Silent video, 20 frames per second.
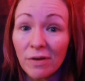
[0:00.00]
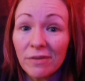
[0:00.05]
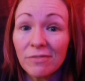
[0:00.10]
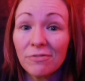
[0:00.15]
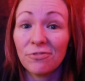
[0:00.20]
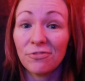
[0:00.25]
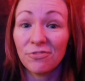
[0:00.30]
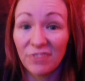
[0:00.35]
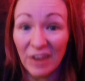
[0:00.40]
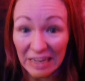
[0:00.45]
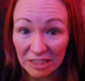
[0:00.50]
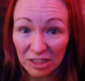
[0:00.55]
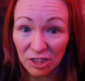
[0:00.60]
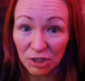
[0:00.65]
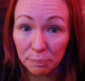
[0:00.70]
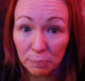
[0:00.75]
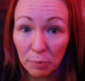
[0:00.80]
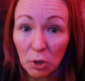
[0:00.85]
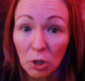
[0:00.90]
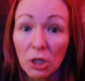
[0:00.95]
on
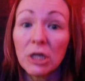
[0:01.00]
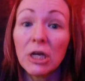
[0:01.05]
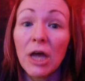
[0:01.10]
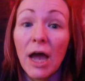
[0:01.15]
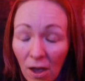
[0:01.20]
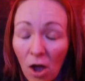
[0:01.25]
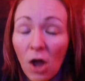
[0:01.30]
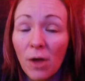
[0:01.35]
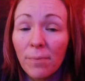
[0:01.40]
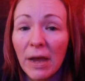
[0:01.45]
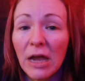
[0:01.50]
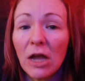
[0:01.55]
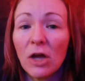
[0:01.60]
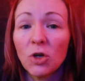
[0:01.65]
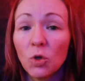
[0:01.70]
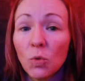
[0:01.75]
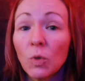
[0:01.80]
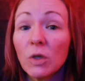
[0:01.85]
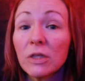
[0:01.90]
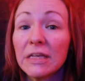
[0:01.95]
Facebook, on my
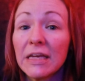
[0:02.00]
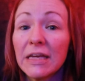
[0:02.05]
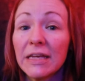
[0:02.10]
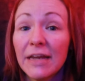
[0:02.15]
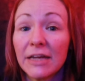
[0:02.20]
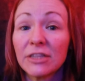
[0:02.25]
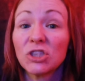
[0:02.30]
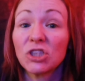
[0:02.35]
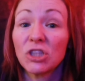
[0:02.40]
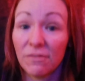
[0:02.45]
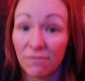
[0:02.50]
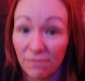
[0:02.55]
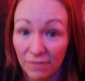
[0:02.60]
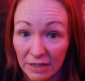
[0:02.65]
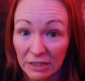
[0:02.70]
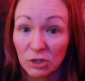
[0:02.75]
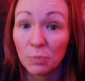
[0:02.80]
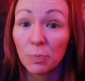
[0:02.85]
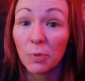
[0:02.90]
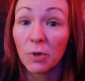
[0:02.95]
Underworld Connection
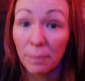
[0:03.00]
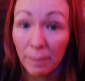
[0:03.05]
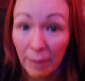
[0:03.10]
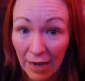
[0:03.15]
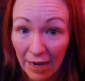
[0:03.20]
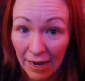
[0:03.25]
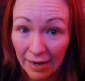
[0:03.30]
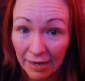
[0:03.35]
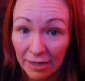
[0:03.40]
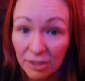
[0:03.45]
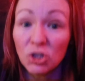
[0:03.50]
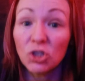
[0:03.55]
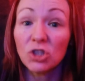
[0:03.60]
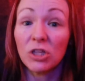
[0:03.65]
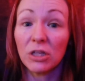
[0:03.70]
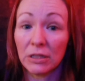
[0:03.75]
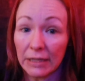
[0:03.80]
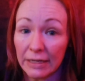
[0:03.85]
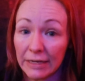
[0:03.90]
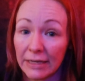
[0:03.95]
Facebook page.
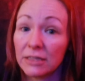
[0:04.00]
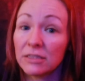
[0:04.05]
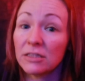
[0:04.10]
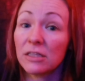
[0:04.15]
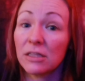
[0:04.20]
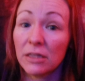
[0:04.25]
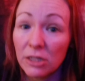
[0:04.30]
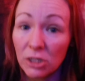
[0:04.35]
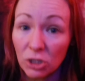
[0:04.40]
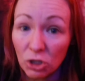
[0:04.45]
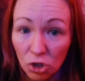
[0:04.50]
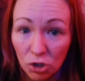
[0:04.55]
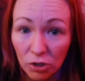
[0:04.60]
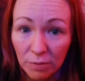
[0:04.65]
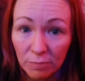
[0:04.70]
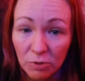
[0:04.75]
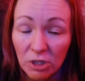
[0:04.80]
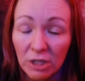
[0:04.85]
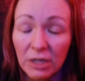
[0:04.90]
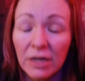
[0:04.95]
The link is in the
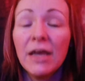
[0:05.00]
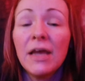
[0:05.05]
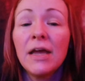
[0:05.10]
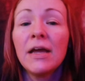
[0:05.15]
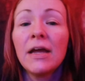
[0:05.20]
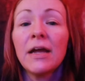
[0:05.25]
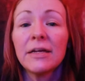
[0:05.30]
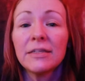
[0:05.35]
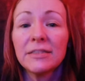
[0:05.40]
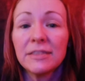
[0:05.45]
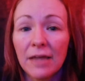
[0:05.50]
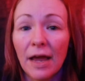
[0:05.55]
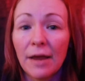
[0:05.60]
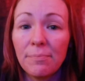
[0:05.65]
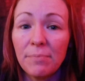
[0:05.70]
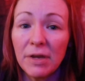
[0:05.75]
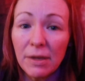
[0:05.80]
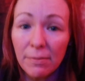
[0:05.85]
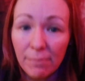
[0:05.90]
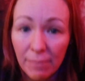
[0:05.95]
description. Send
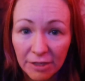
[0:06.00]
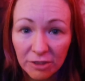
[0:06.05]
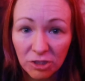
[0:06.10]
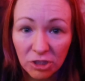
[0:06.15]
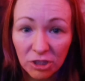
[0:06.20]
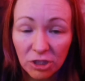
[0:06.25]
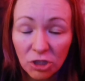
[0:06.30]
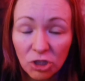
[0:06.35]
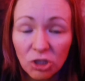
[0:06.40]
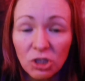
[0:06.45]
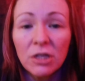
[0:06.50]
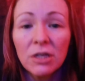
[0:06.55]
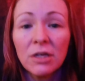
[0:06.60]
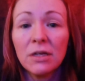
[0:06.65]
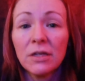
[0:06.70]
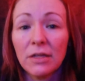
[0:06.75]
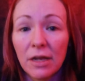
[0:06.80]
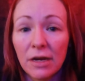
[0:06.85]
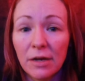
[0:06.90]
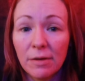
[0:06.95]
me a message
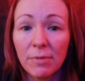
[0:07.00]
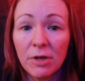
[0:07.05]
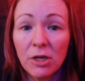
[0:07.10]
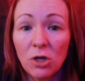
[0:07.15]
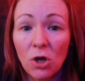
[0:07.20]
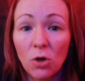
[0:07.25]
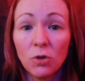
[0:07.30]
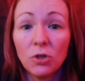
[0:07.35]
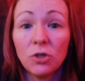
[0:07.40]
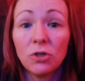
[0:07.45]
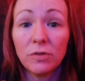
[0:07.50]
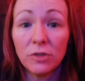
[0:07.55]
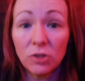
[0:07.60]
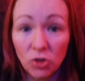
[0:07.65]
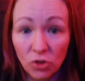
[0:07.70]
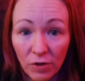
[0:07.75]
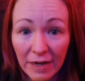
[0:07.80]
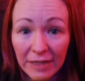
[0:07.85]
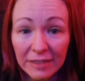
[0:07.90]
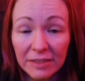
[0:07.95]
letting me know your
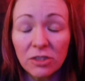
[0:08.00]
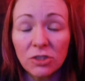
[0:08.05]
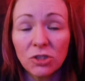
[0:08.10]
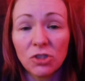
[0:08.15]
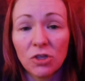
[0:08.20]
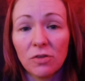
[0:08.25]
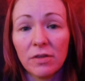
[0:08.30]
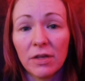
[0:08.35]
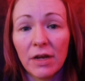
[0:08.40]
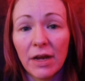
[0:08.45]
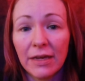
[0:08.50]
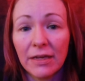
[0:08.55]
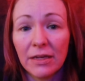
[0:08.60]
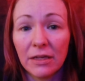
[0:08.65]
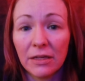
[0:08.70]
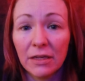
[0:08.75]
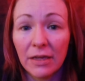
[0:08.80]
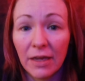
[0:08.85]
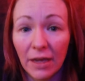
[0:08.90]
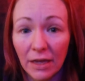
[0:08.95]
address so that I
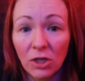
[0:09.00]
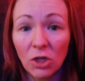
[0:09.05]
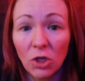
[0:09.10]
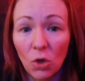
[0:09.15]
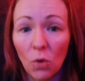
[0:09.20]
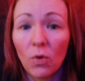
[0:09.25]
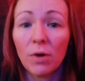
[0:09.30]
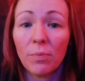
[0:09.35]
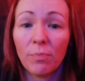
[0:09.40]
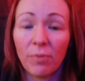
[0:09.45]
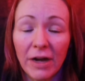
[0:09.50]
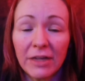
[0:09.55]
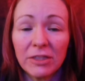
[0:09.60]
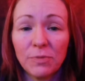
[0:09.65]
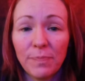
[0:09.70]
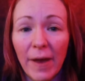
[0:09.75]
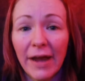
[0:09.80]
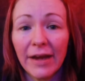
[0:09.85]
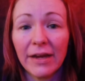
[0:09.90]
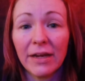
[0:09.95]
can get your prize
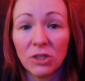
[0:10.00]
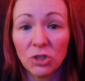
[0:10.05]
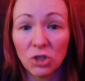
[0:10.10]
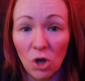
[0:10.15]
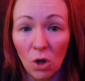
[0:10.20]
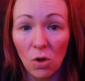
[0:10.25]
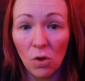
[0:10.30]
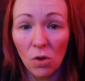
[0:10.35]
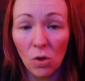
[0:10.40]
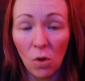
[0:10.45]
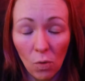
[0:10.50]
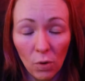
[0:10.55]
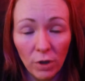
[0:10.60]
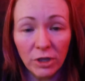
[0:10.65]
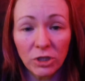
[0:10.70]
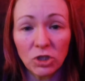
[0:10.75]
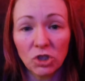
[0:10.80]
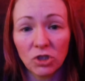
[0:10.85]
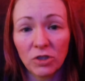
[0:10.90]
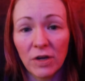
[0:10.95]
package all
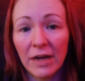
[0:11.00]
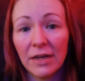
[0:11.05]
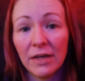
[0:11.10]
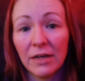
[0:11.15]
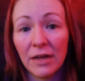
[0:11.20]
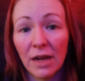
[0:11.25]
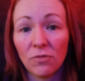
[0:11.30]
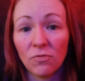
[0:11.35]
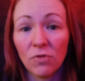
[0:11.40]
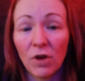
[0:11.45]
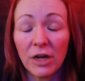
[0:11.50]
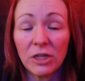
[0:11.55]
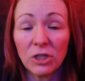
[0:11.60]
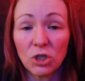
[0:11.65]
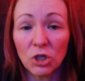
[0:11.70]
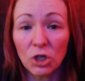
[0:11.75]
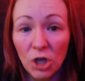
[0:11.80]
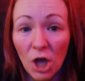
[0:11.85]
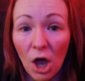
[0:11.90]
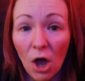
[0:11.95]
orchestrated and ready
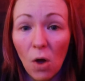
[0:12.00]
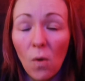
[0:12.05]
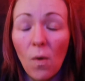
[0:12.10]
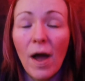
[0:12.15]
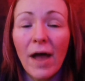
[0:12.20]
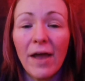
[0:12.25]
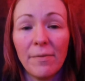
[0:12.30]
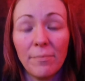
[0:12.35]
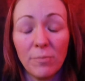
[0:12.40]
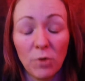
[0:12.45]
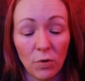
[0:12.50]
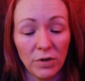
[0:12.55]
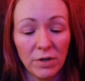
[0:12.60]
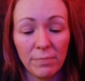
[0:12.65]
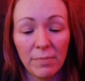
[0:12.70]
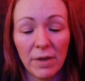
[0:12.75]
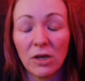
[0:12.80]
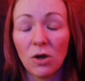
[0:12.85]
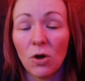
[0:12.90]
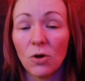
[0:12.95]
to go. I am going to
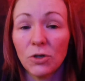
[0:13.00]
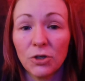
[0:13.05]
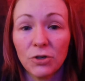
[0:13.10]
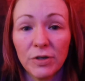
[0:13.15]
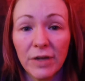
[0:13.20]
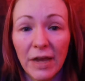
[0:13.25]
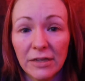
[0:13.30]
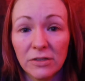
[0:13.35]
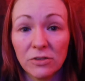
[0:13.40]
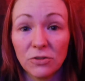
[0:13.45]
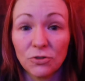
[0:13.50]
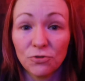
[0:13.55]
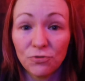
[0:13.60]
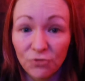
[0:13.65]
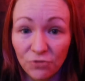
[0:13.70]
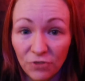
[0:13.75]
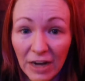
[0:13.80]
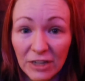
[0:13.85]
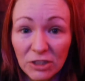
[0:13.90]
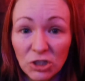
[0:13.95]
make all your candles
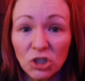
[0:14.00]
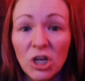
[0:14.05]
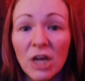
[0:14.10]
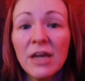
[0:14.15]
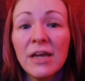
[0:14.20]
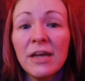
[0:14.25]
fresh,